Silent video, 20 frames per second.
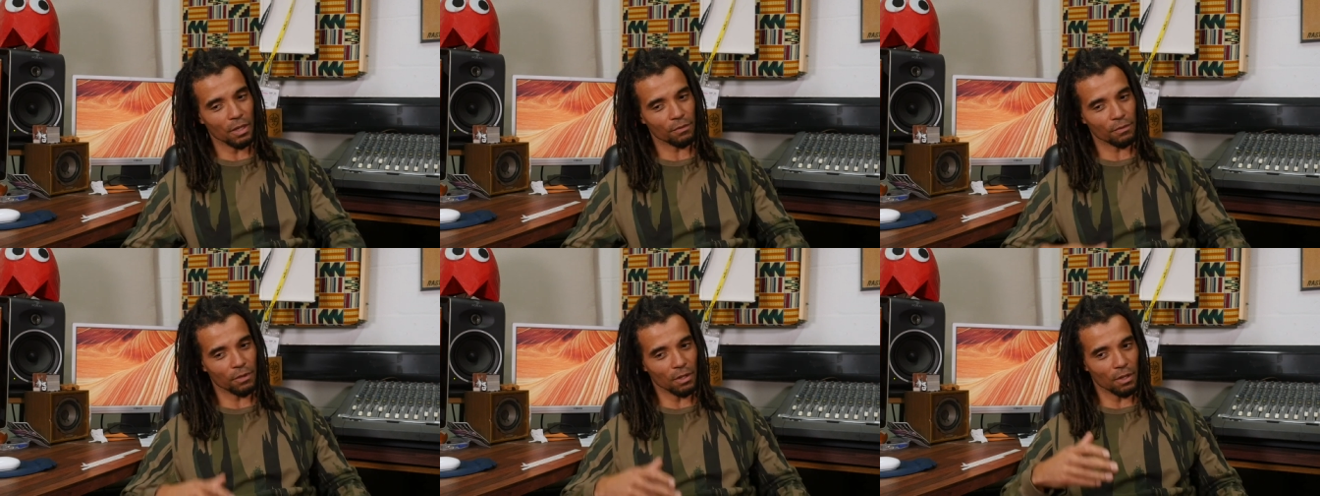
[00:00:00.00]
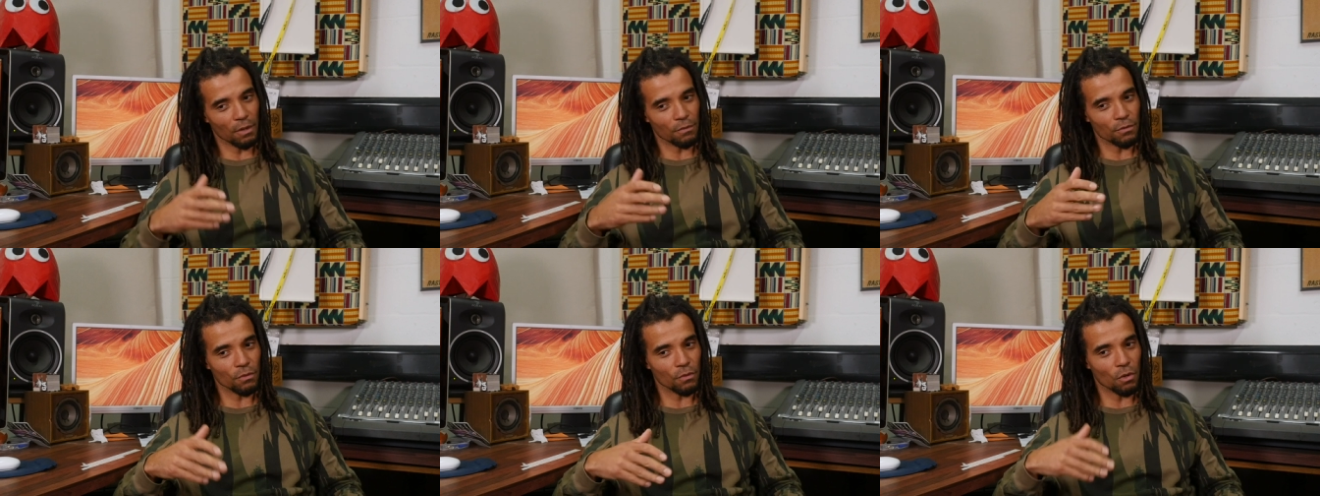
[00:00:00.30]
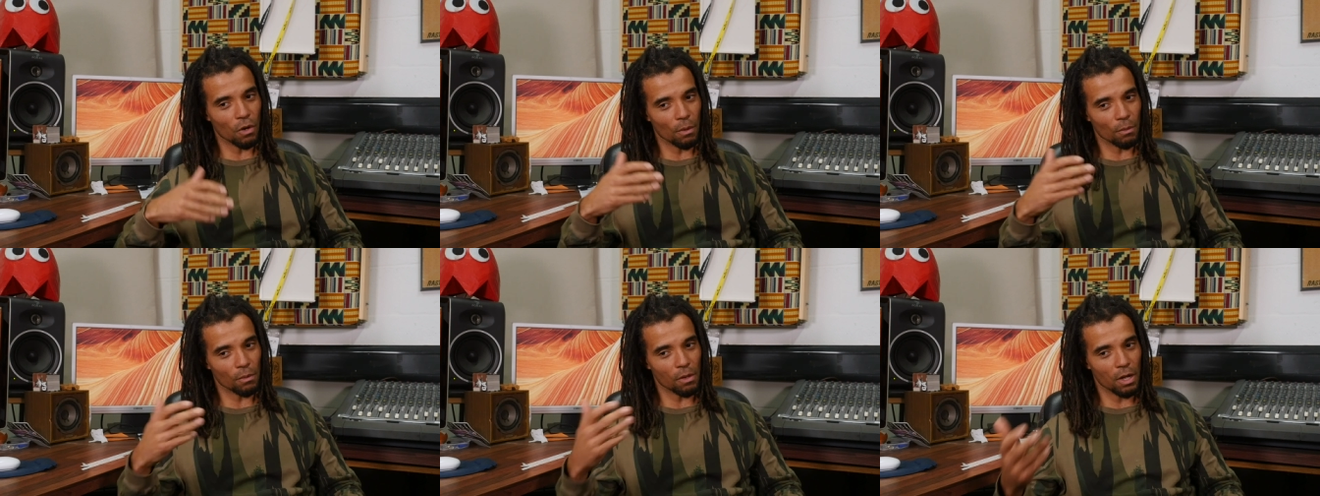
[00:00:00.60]
If, if you've
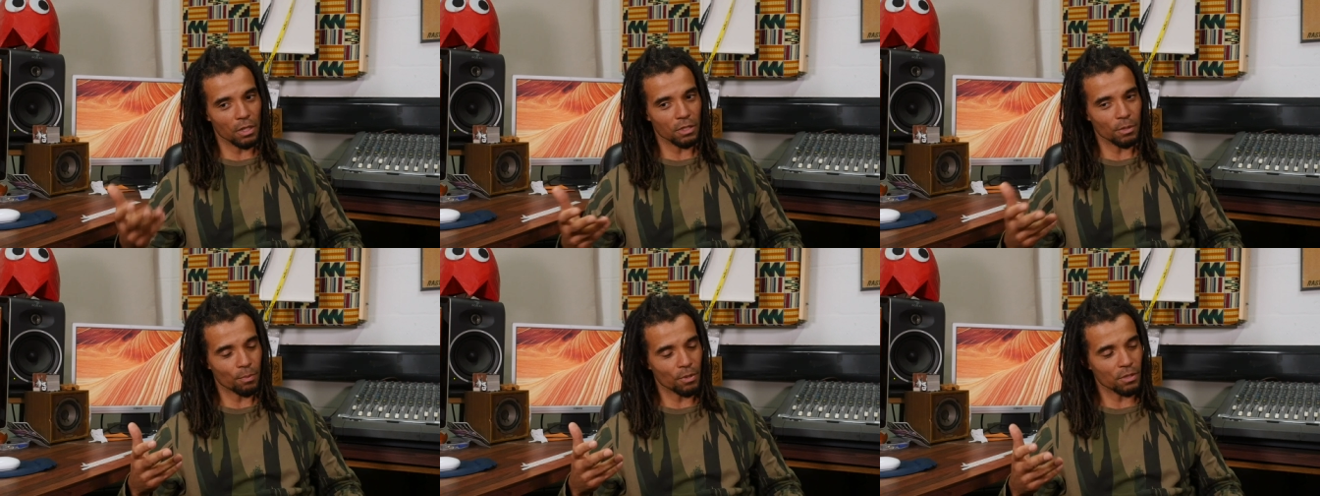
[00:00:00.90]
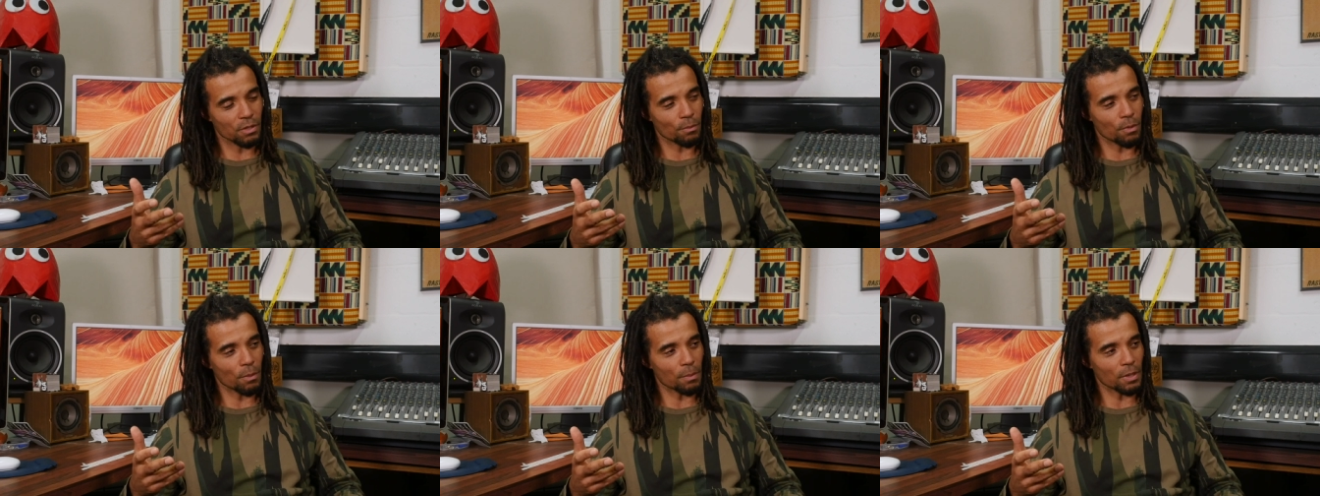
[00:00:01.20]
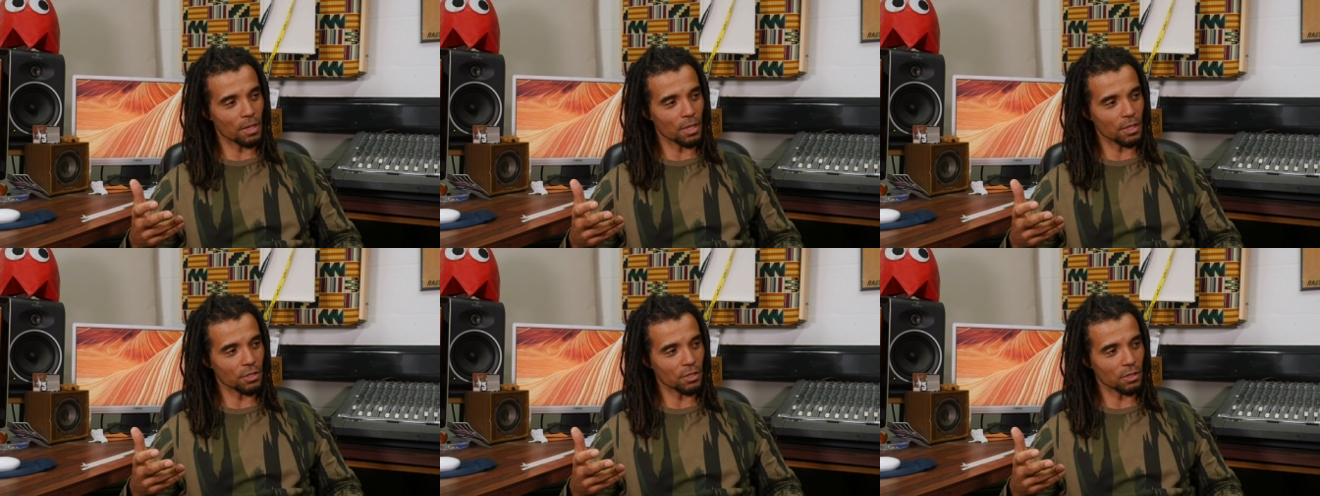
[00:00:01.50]
got a larger prison
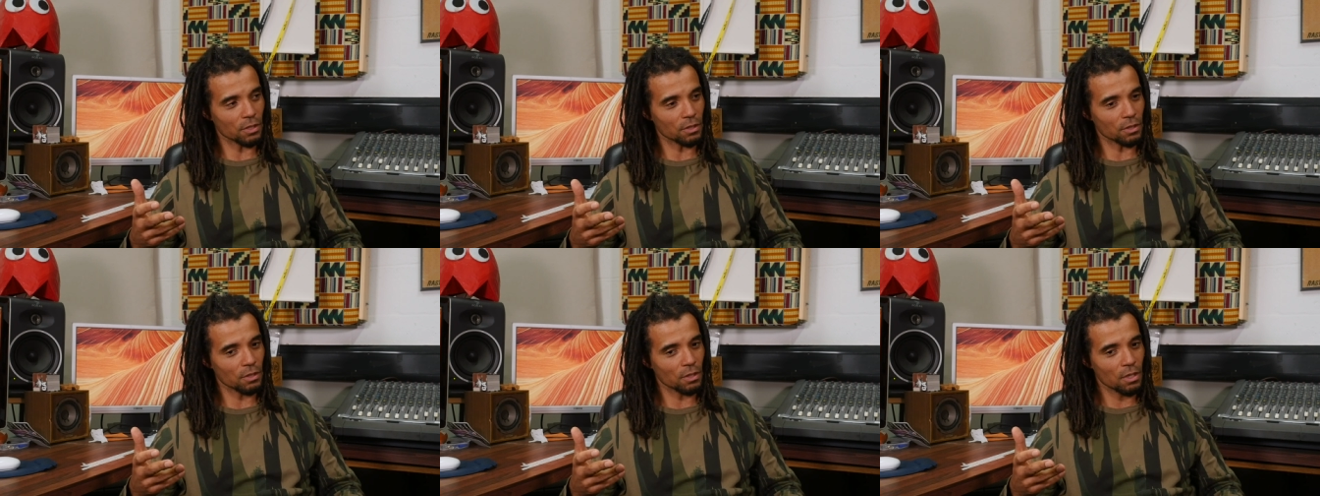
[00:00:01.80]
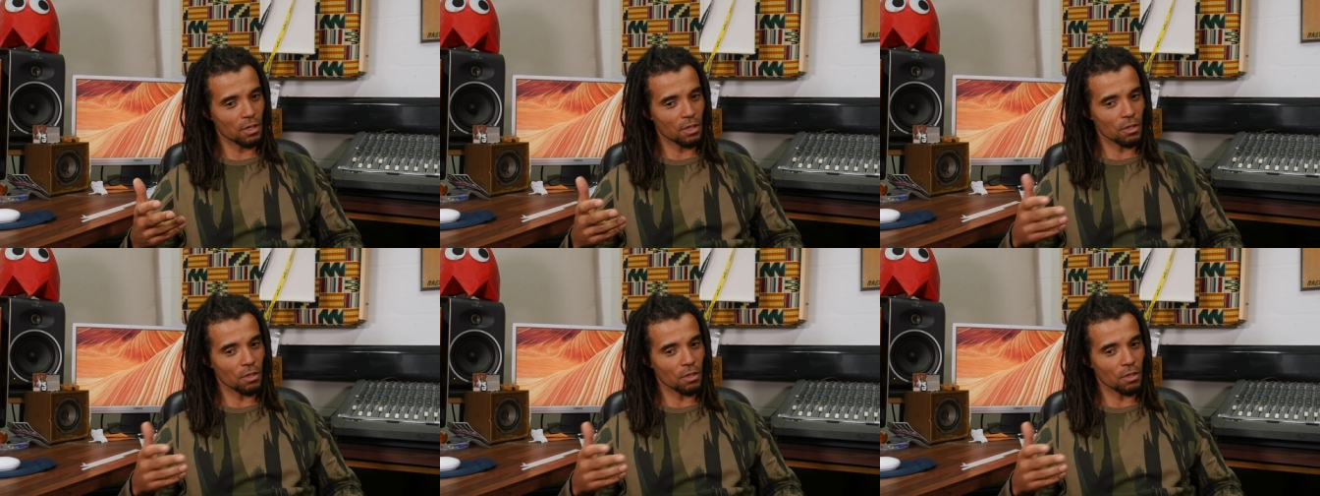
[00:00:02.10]
population,